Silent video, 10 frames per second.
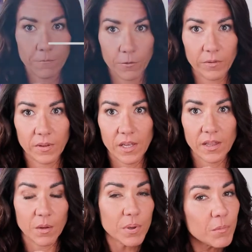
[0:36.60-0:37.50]
first
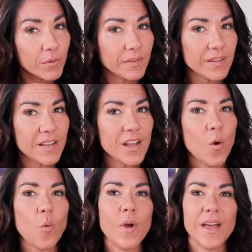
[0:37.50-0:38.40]
thing that people
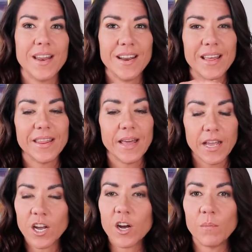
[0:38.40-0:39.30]
see when
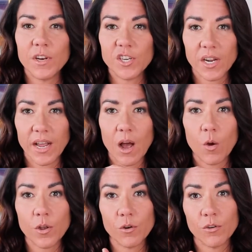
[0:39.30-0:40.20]
they come and check
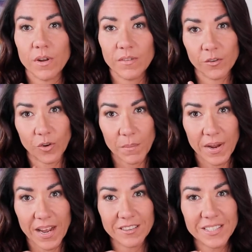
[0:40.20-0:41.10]
out your Instagram
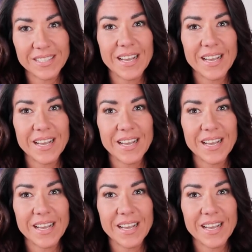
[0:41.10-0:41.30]
account.